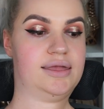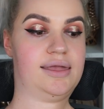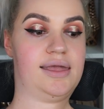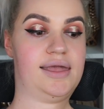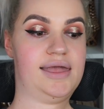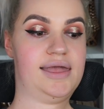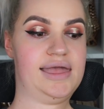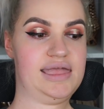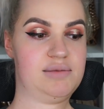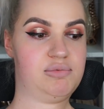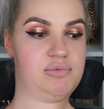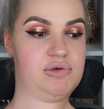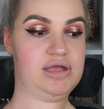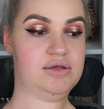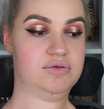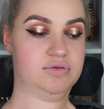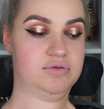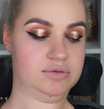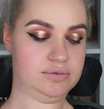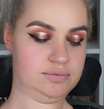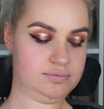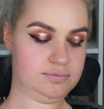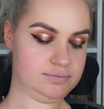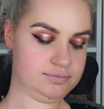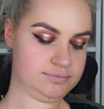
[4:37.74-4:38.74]

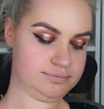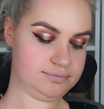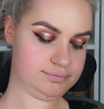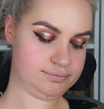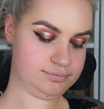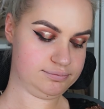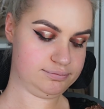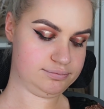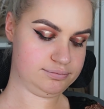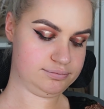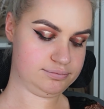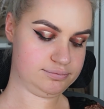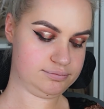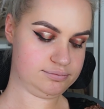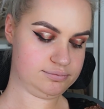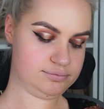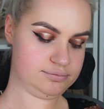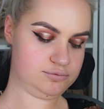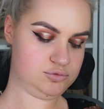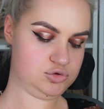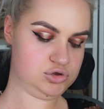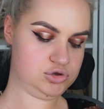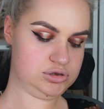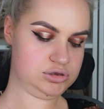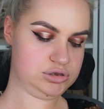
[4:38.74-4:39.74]
Eyebrows.
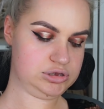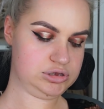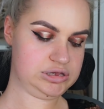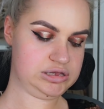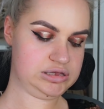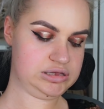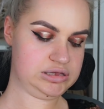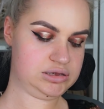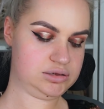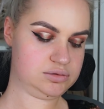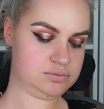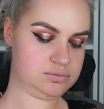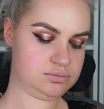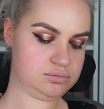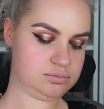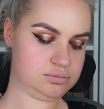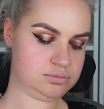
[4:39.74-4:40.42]
What are you looking at?